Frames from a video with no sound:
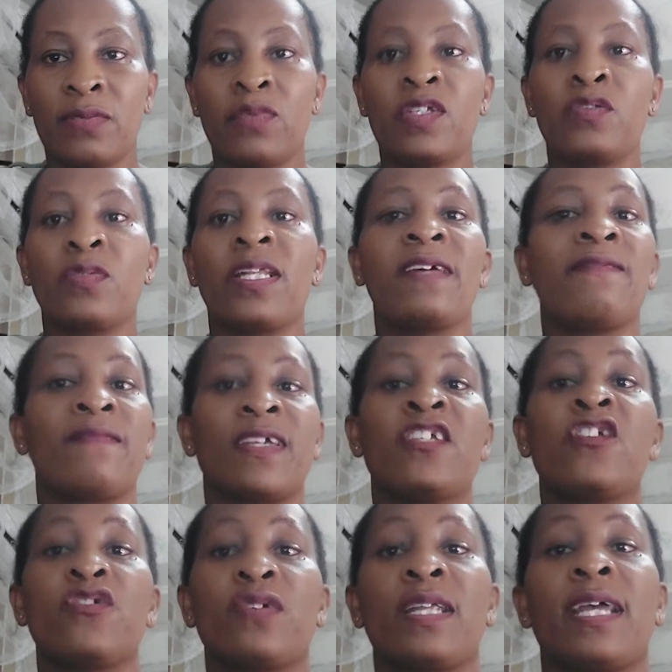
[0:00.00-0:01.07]
which will
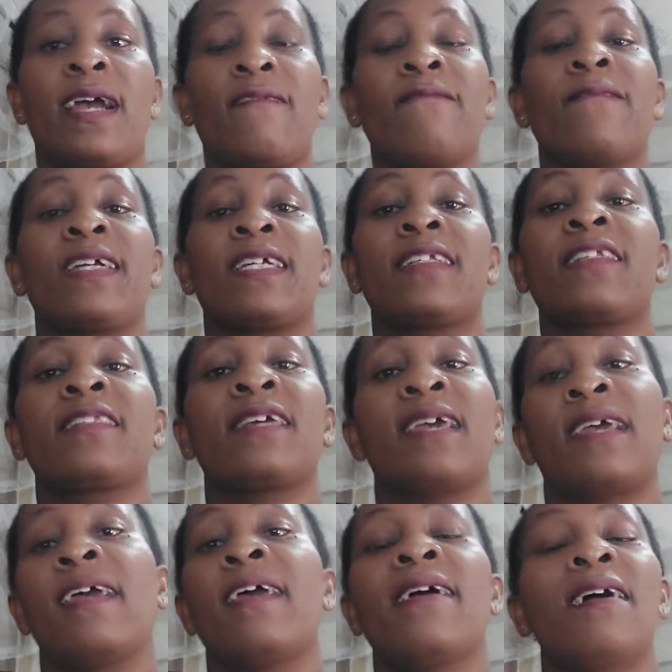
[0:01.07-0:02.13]
eventually affect
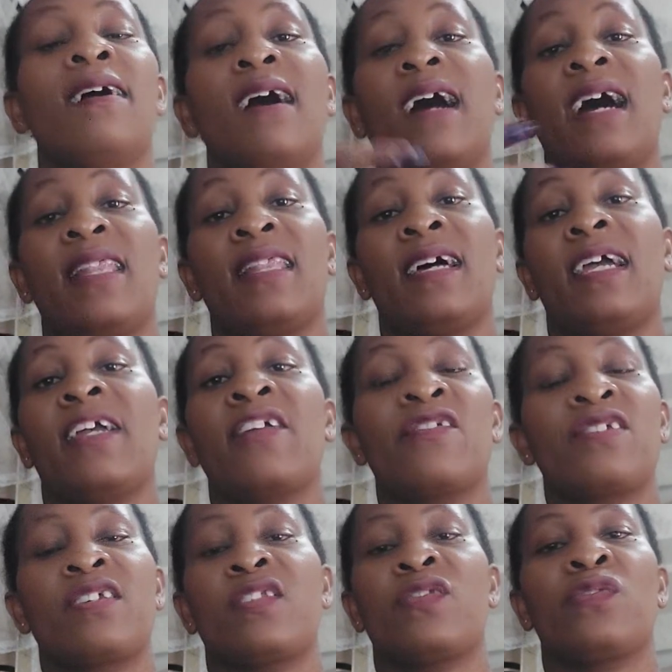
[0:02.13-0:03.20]
the other
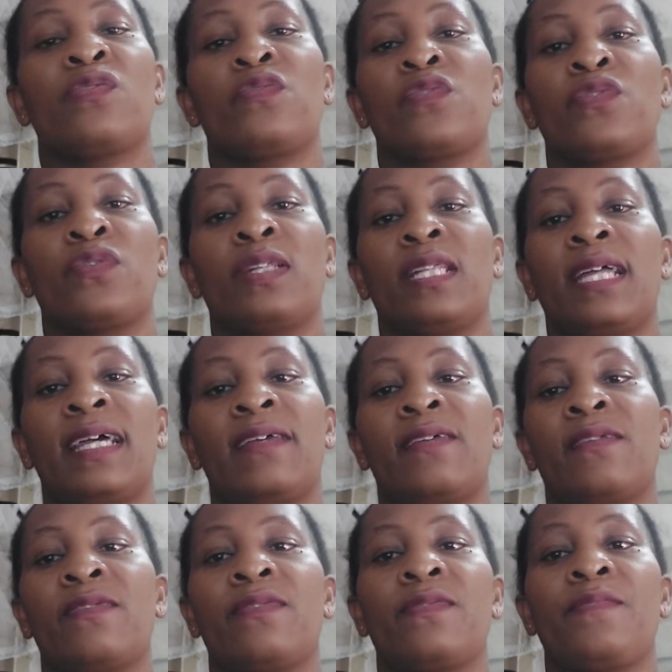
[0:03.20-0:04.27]
areas of your
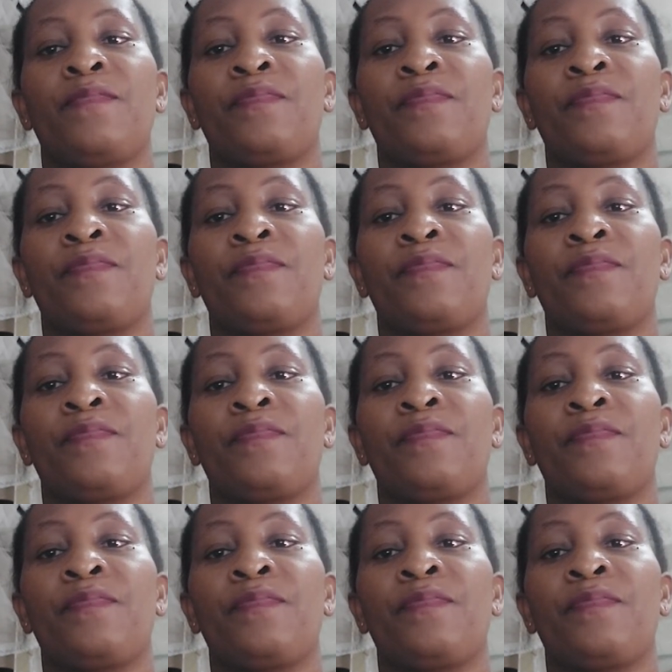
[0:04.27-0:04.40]
life.